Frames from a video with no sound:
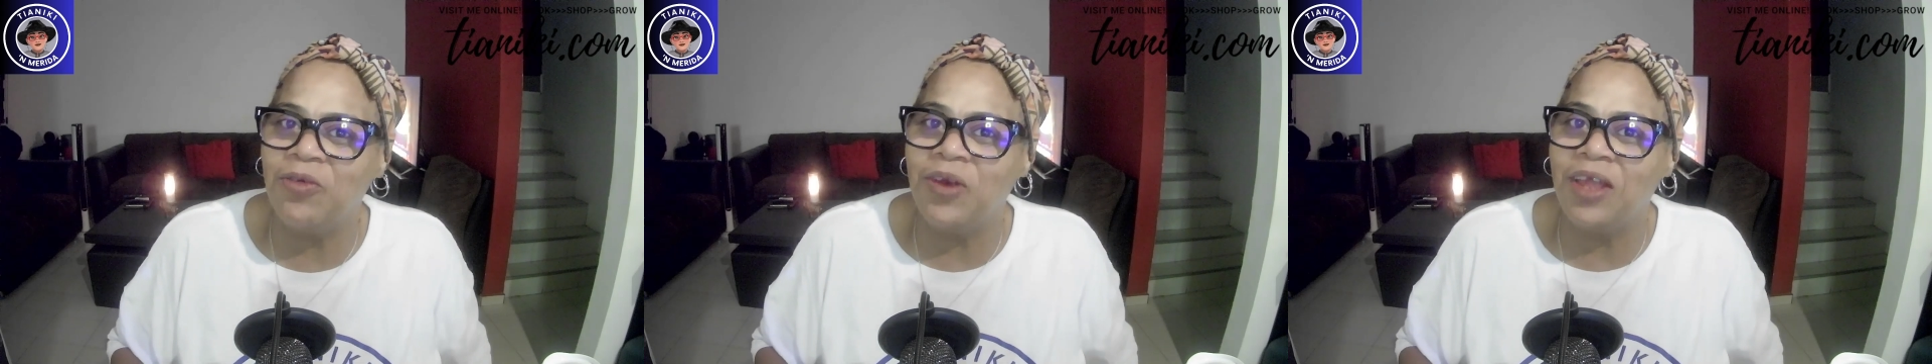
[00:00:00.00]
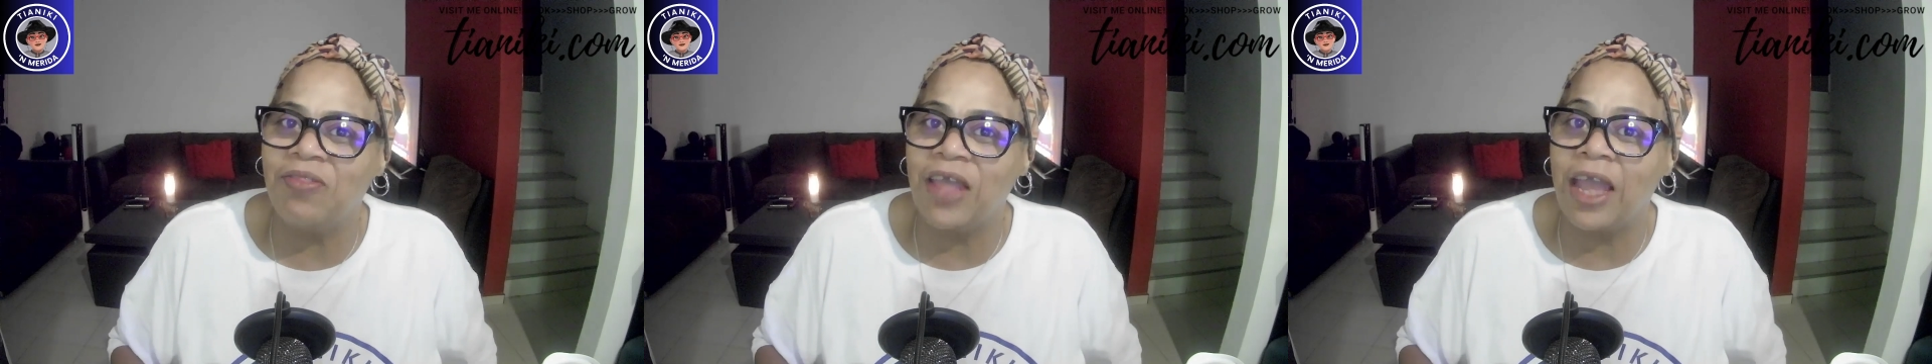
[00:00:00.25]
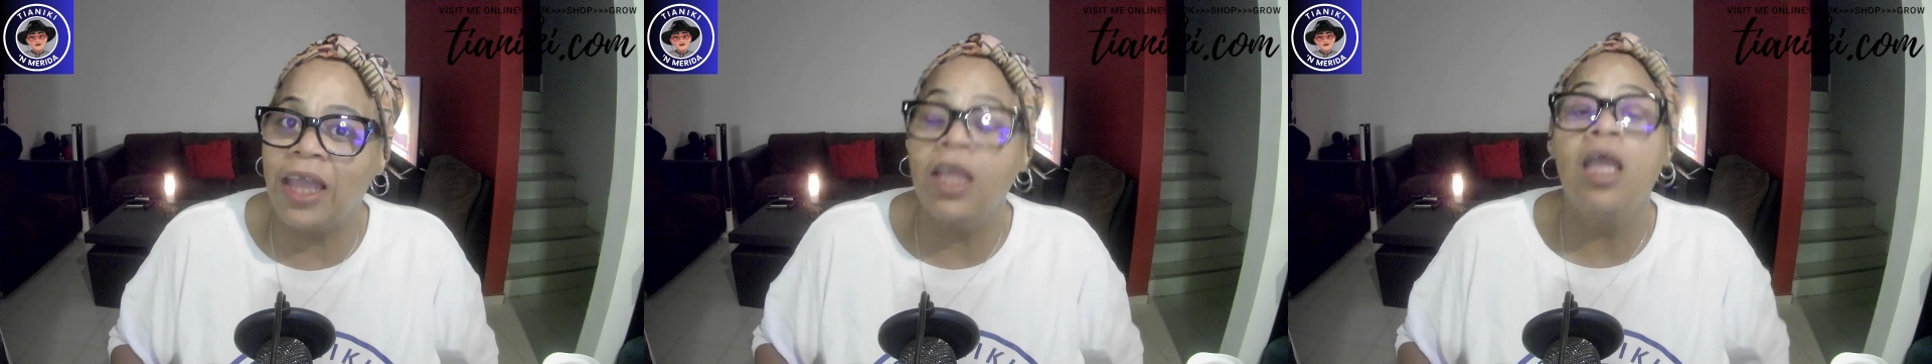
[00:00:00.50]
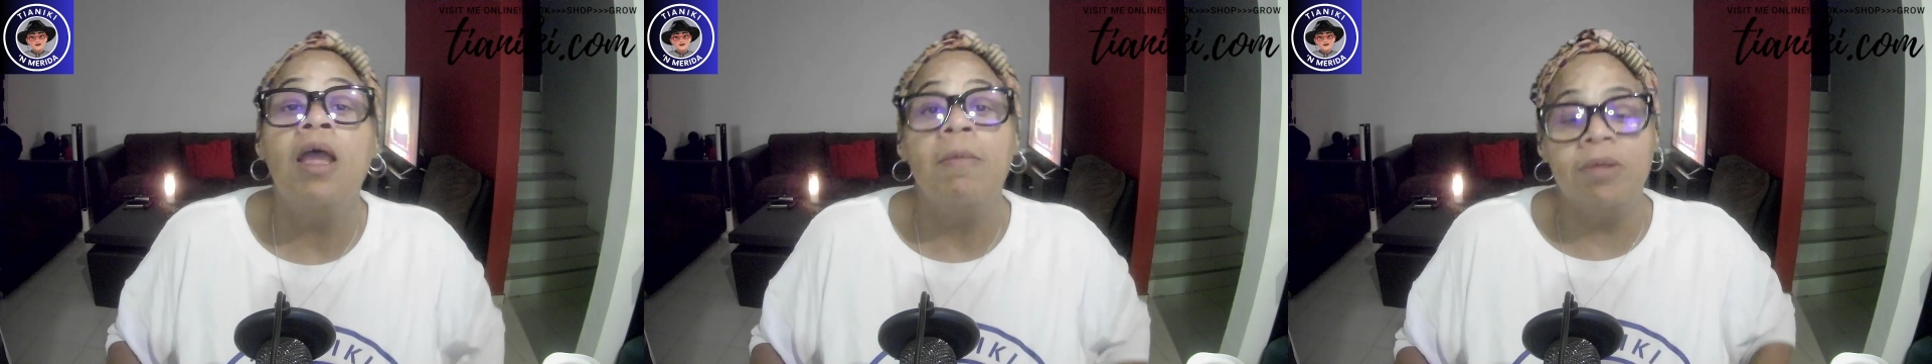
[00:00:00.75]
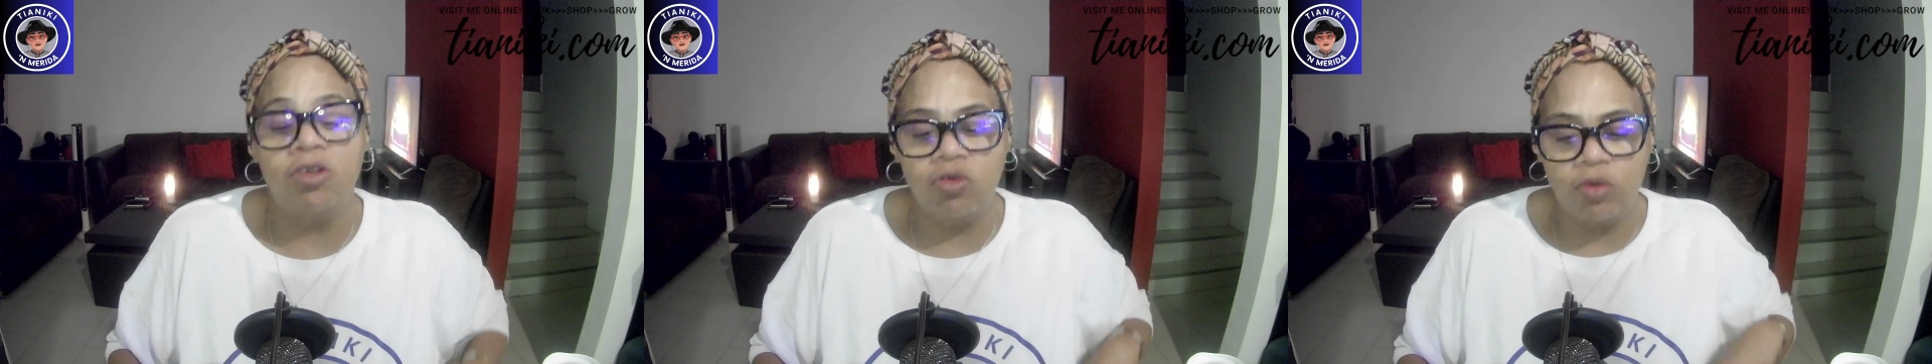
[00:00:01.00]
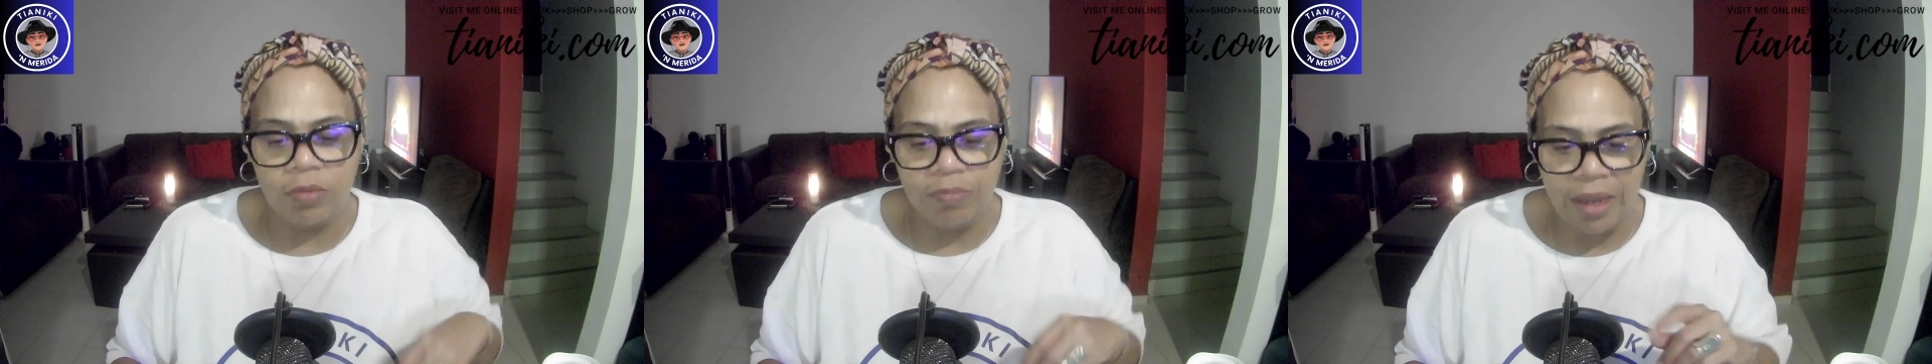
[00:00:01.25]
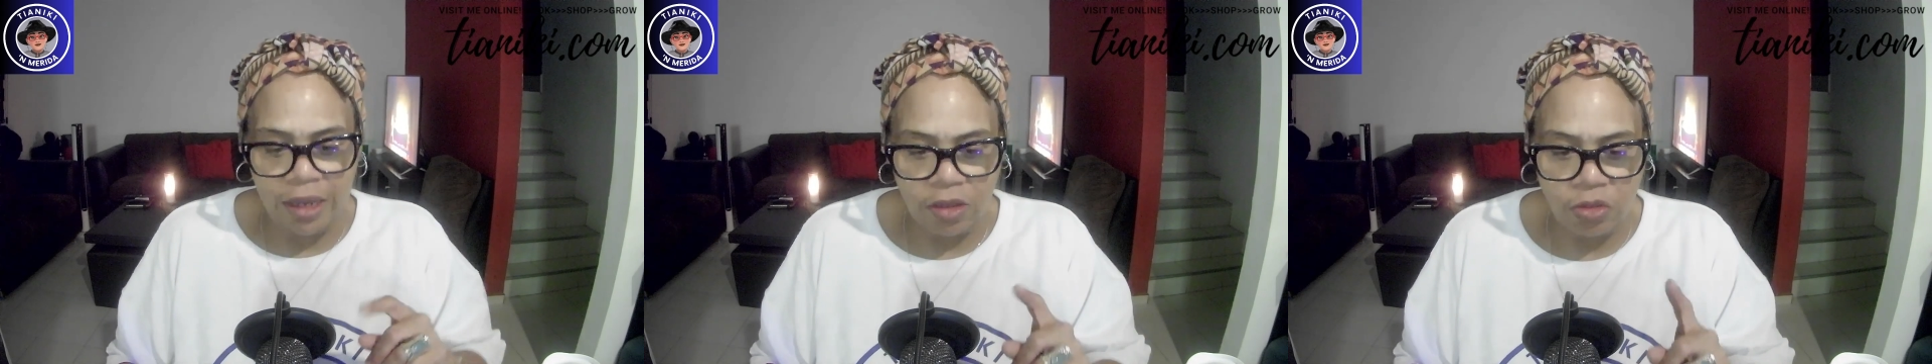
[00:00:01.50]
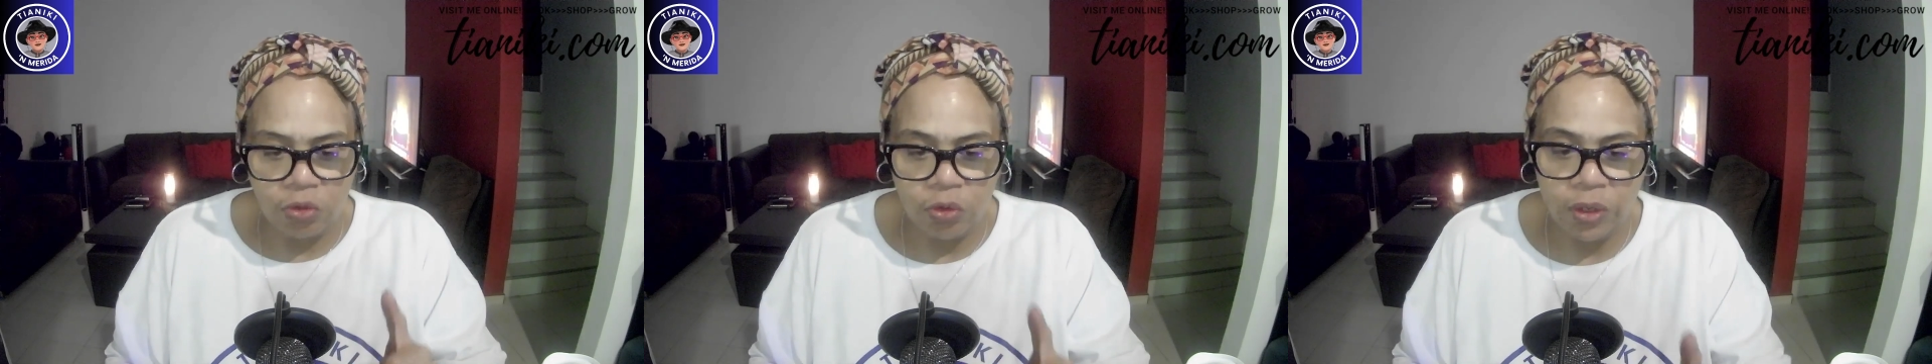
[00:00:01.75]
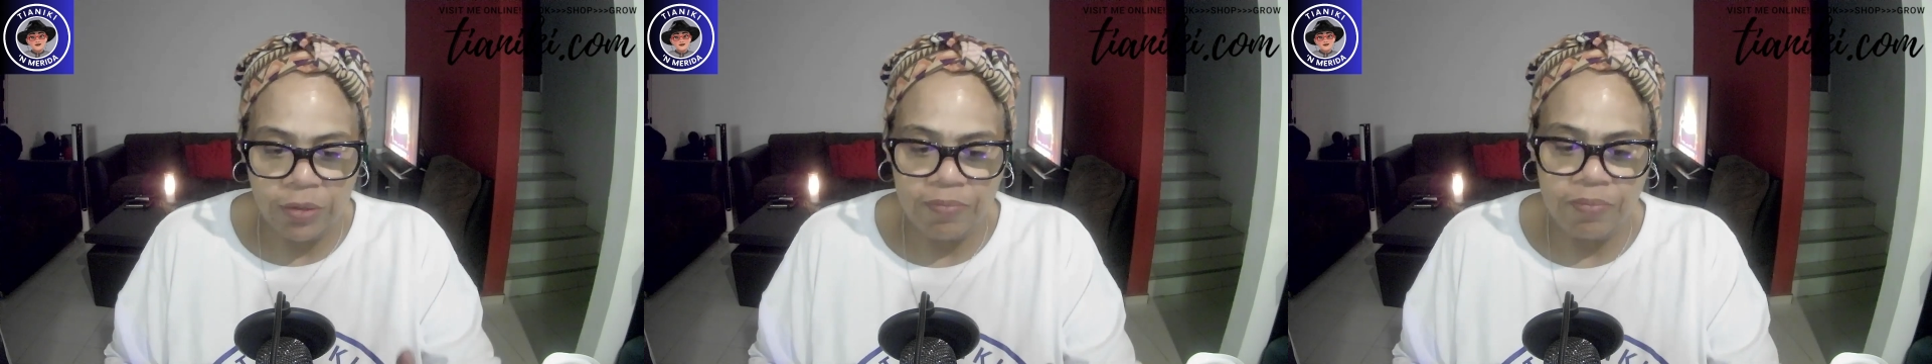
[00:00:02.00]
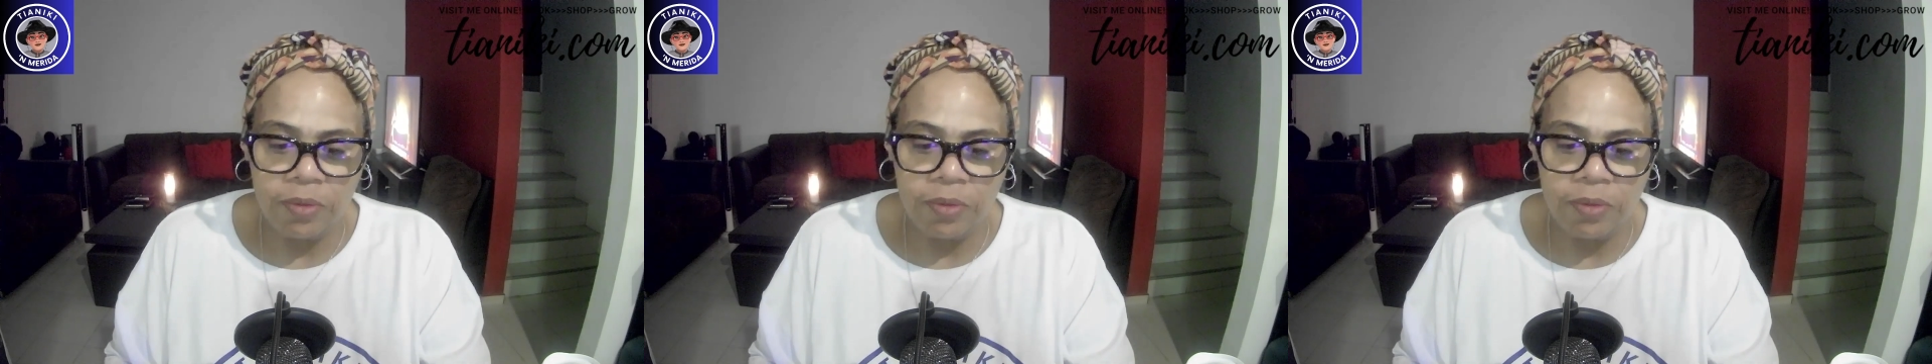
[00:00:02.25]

through that thing, but you can make it through it.